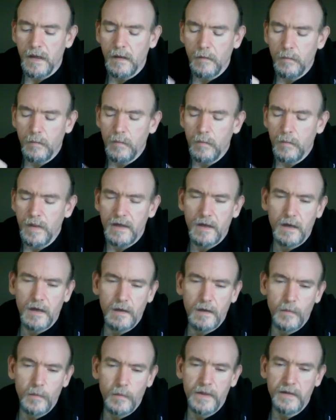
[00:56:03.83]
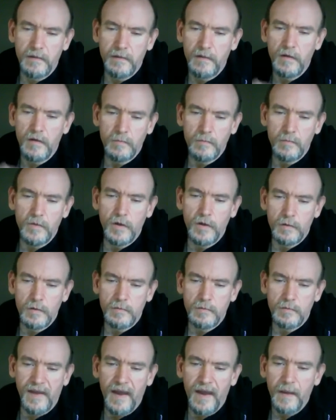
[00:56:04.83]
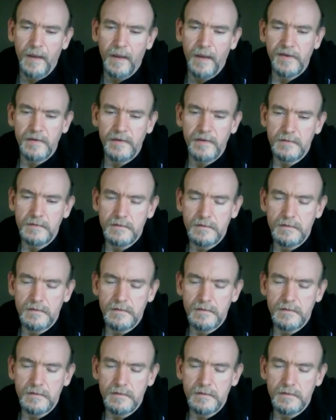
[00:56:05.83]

what do you call it when you're typed?